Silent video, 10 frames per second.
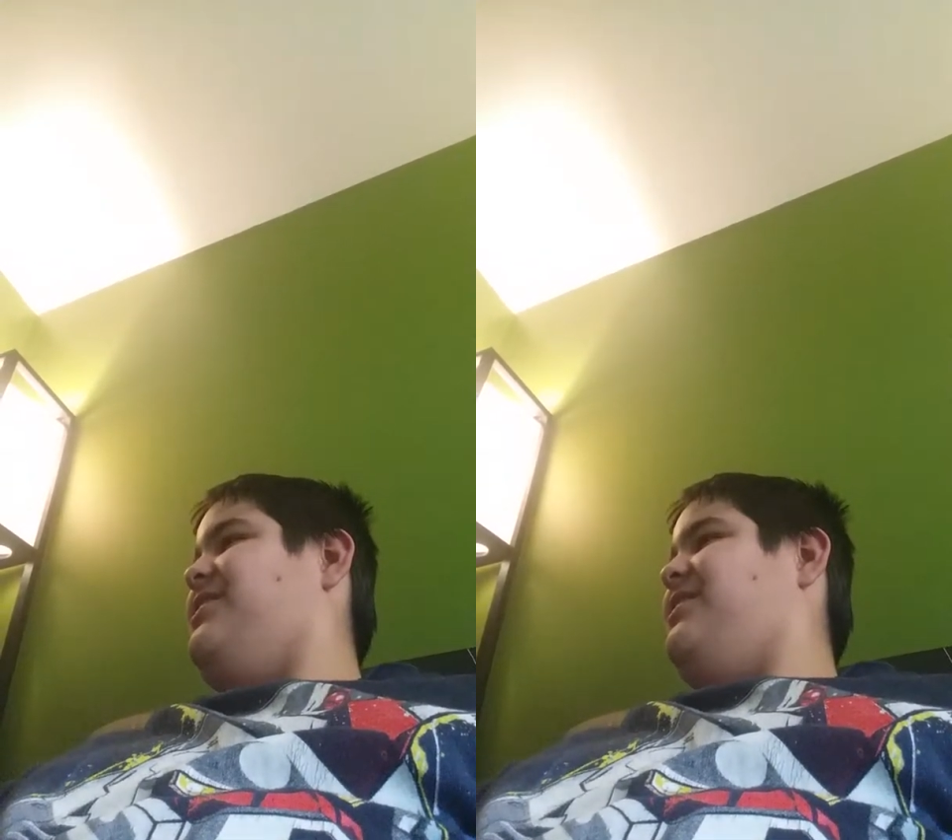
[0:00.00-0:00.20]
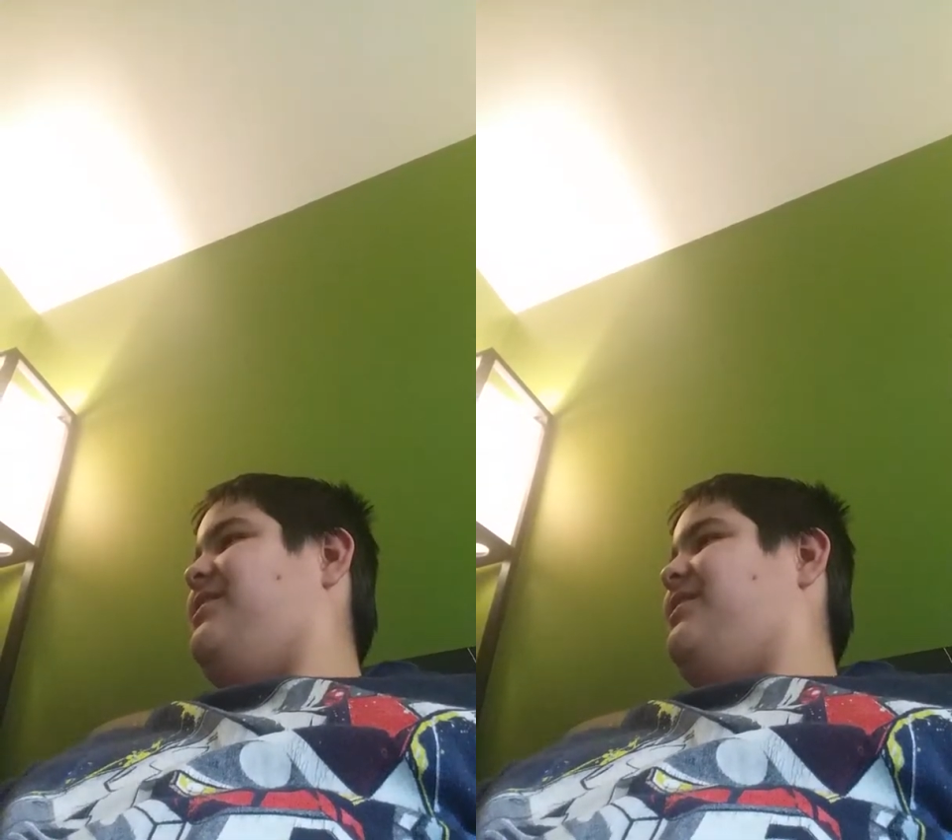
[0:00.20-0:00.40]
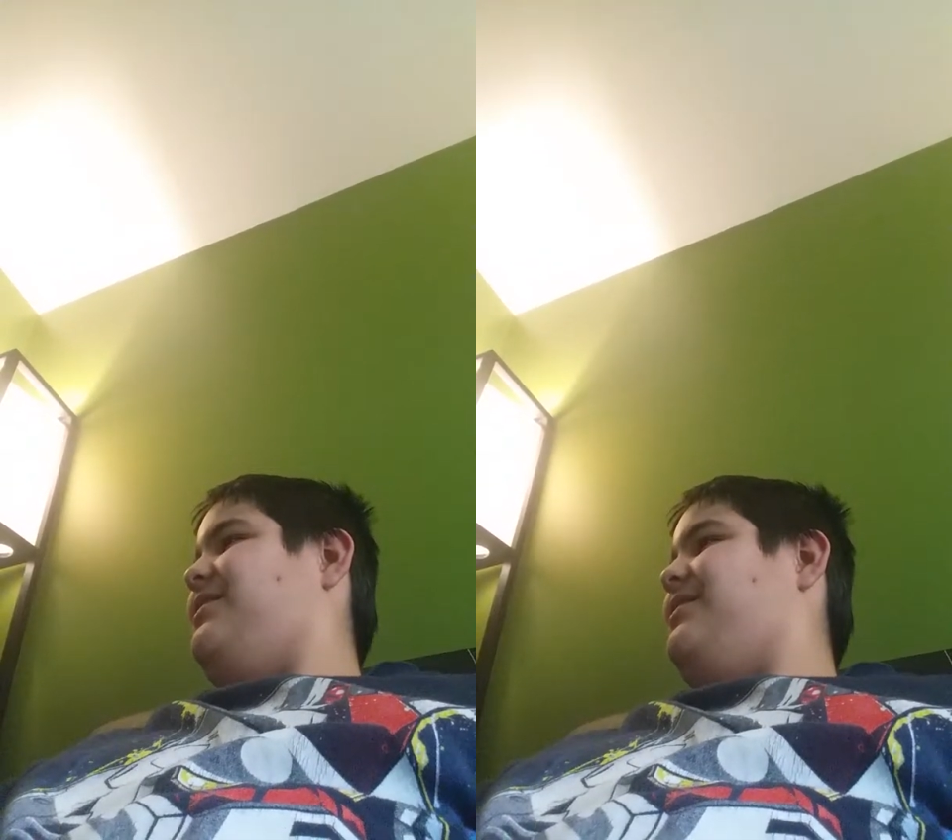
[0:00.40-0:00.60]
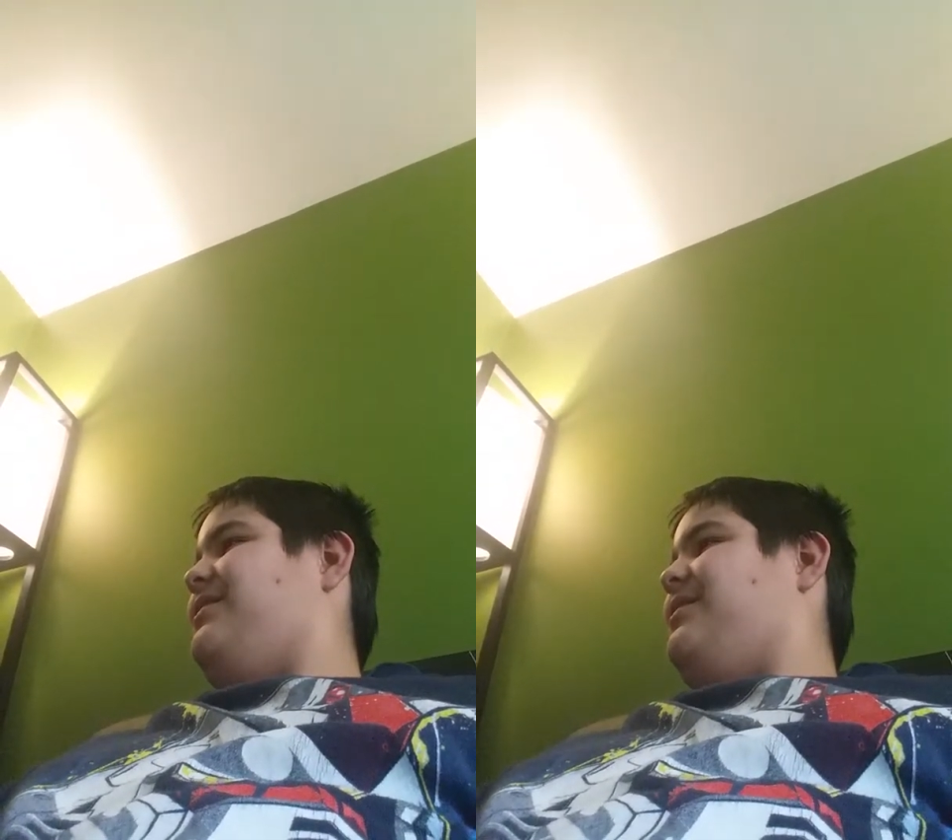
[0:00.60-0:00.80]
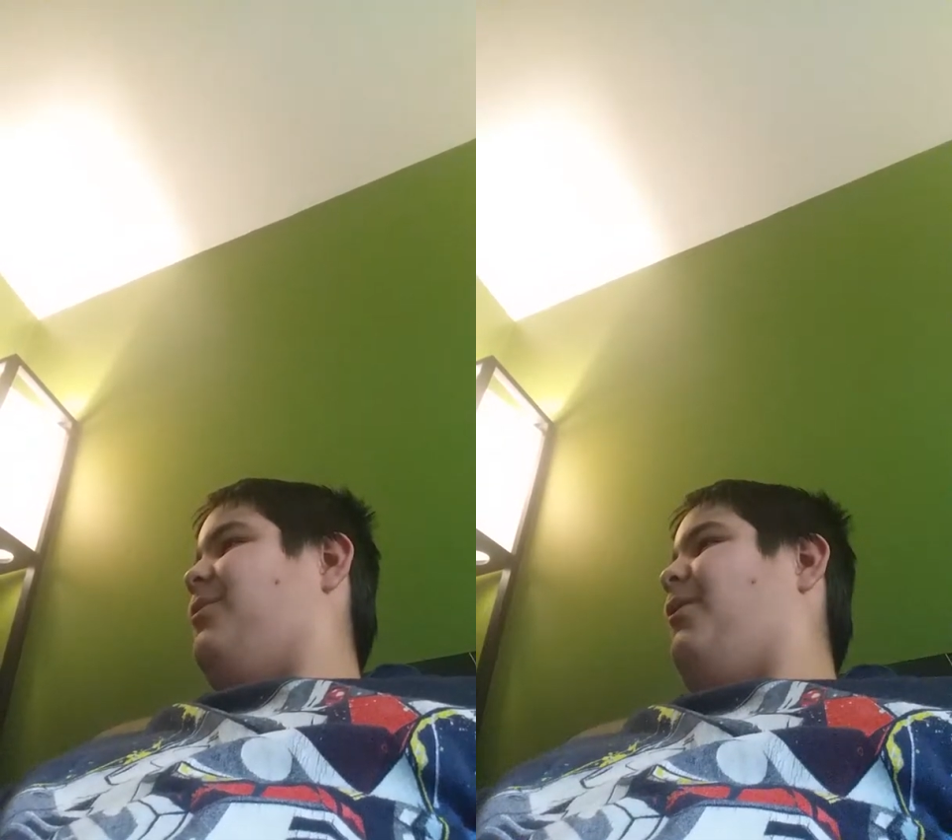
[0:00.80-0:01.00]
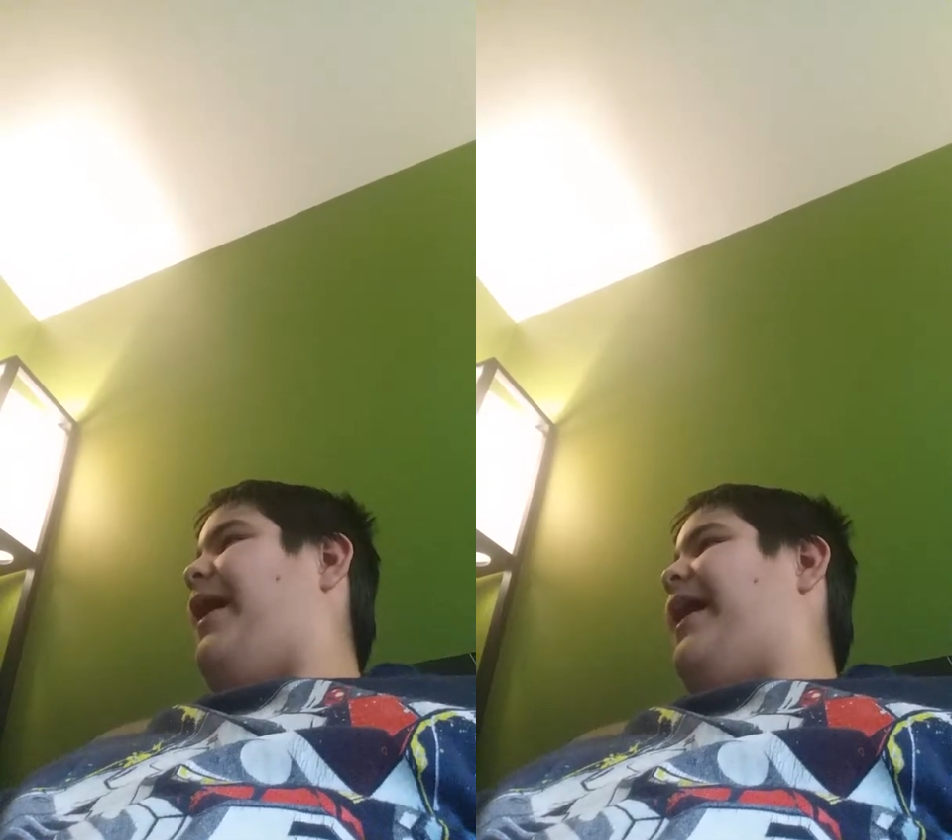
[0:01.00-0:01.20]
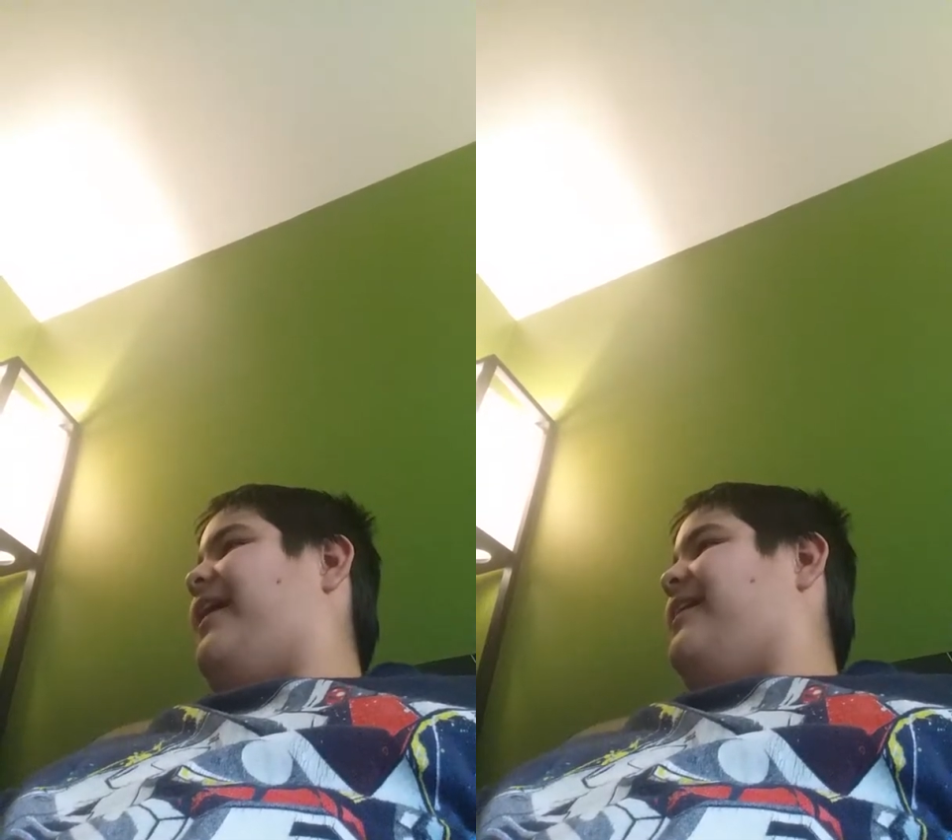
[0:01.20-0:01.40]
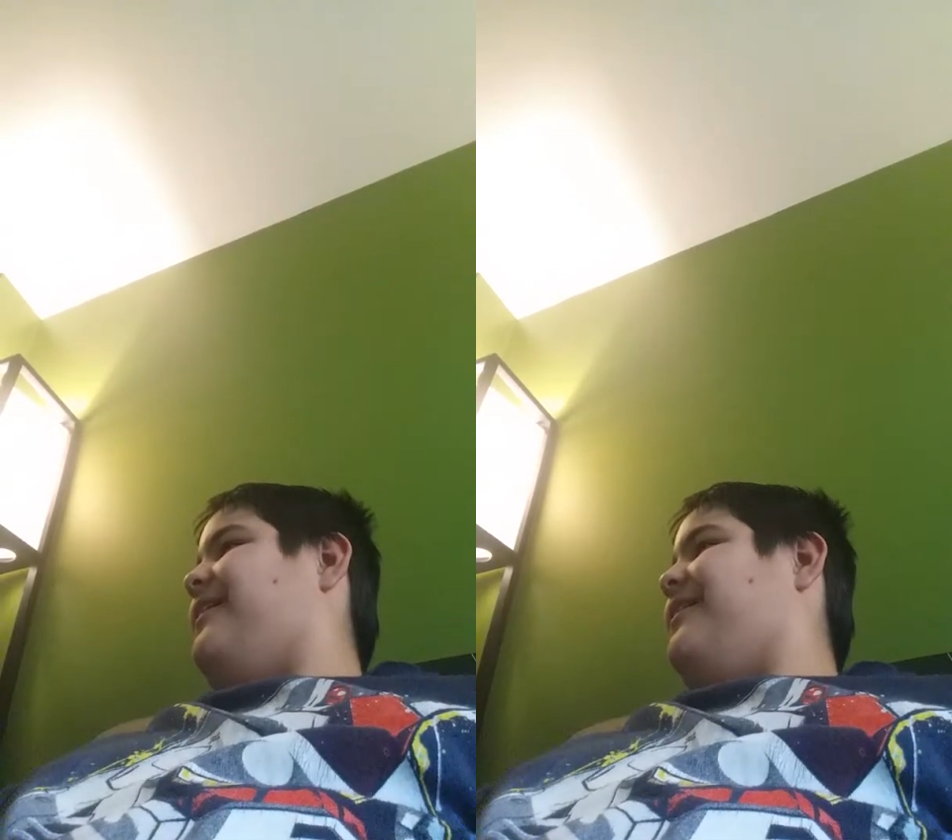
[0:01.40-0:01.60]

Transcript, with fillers: Yes. Why?